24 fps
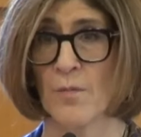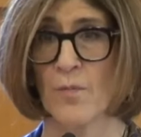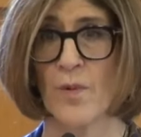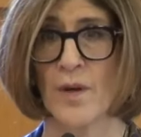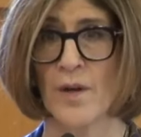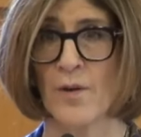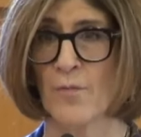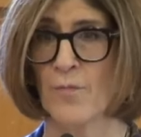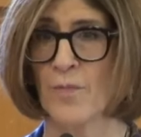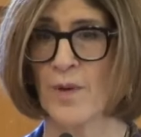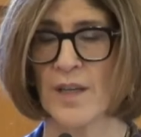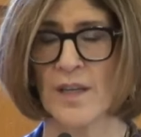We
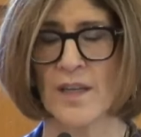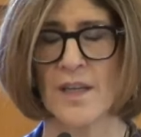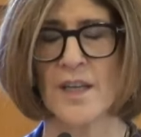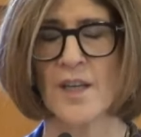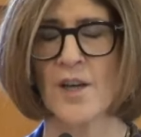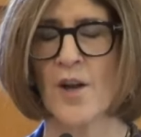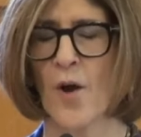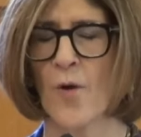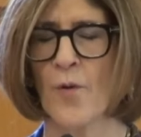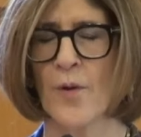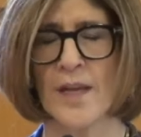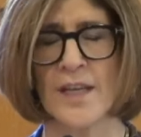are really
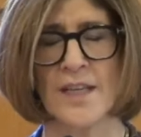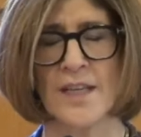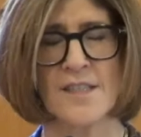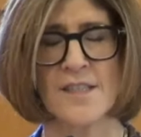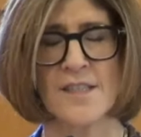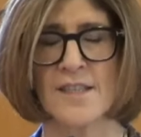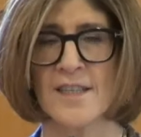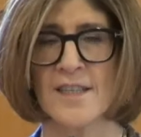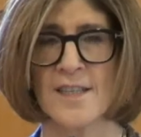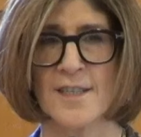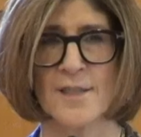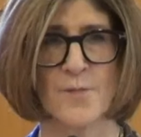going into
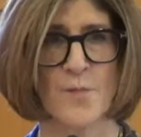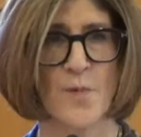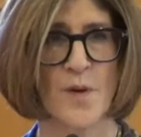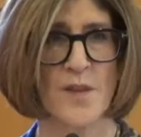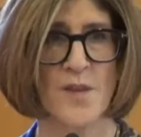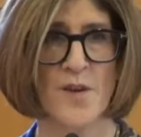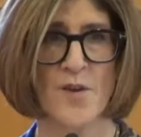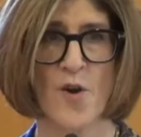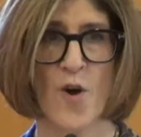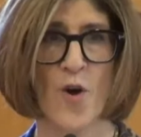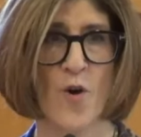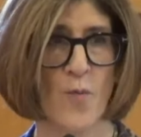this with
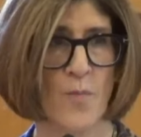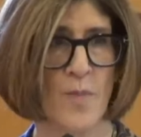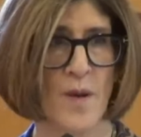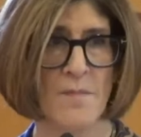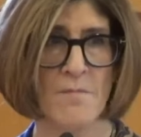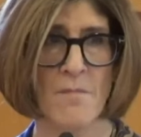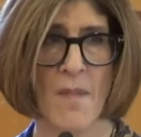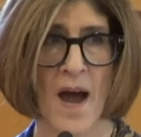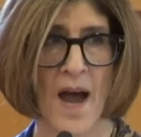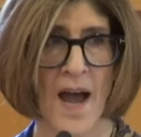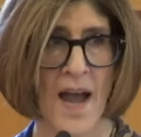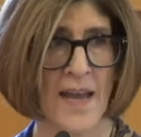an open
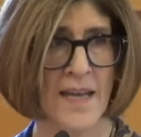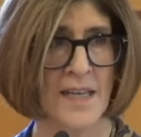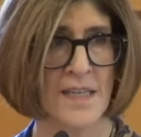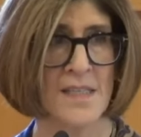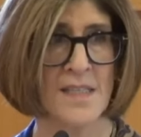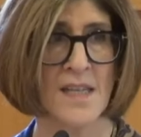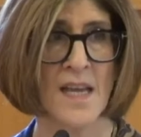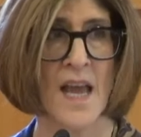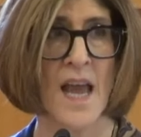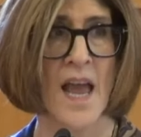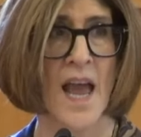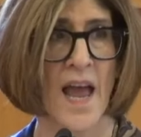mind
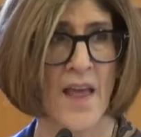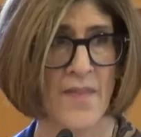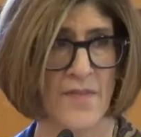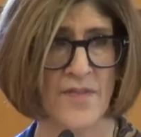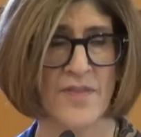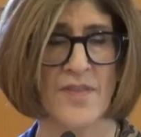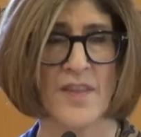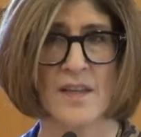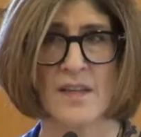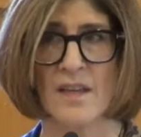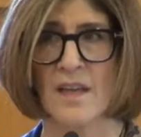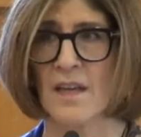and
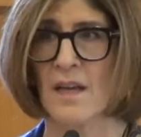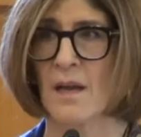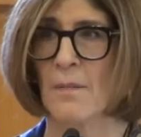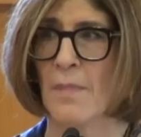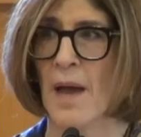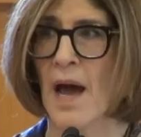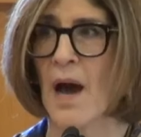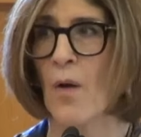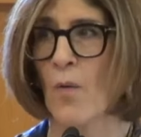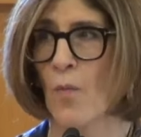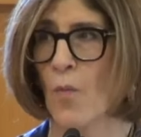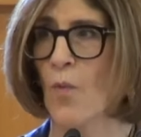thinking
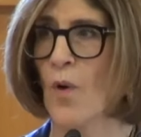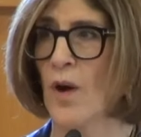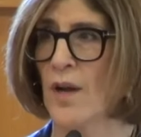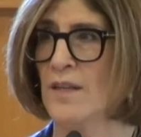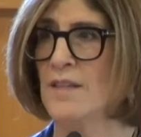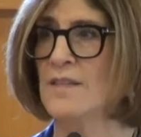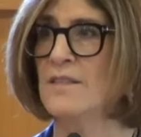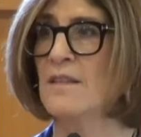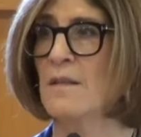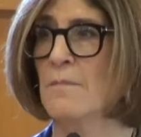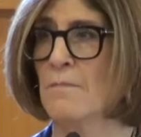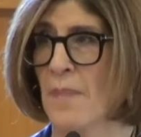about what
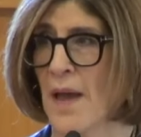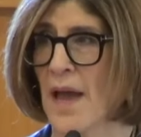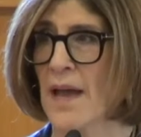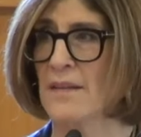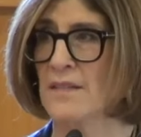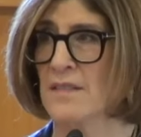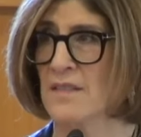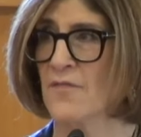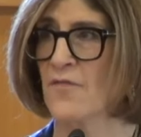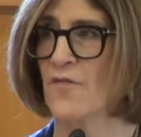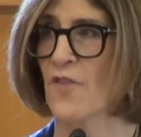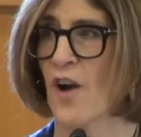is the
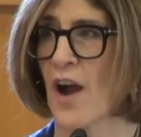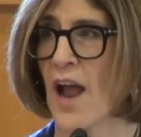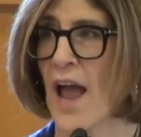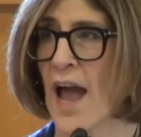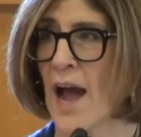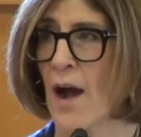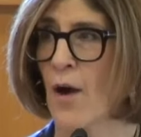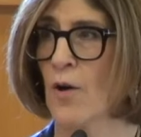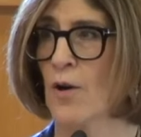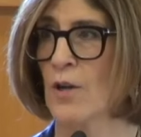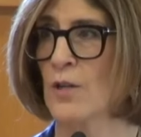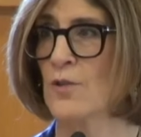best for
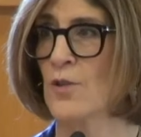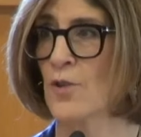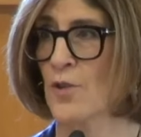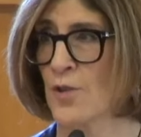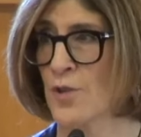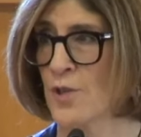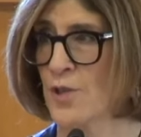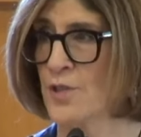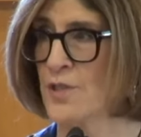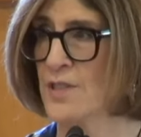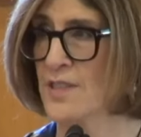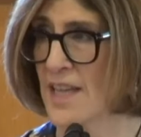our
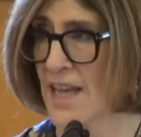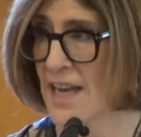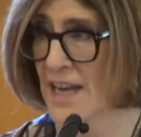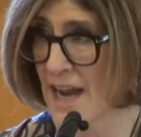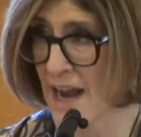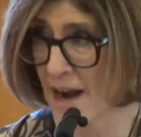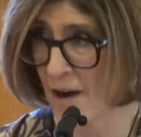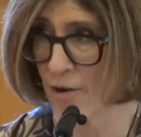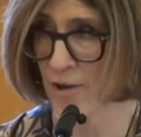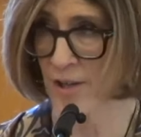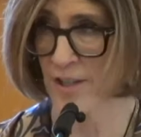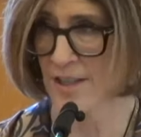learners in
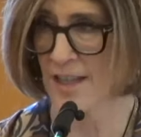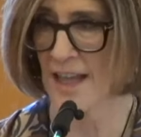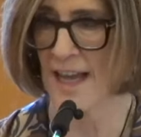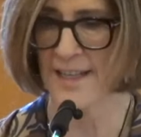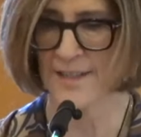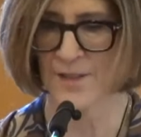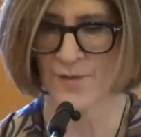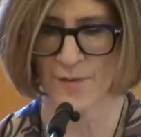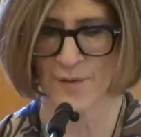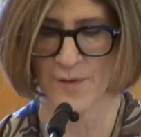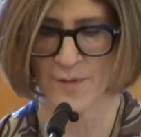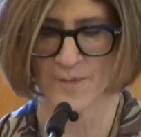our
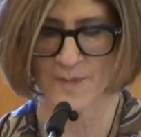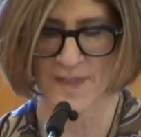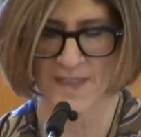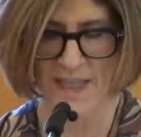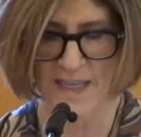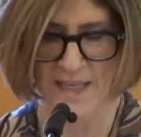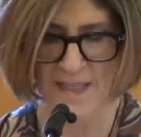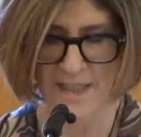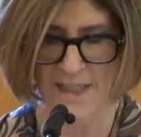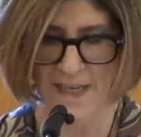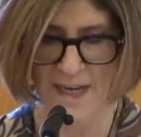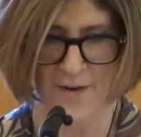classrooms
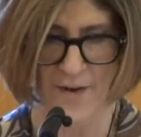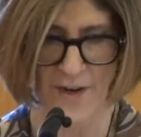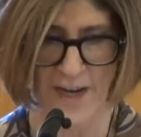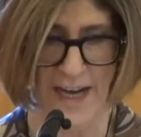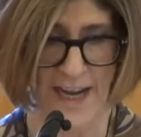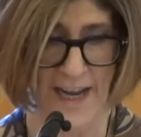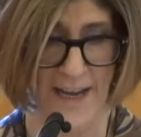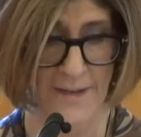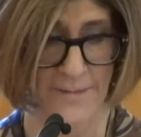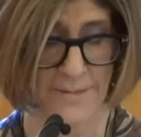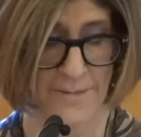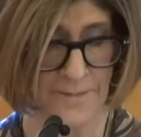in
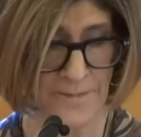Darien.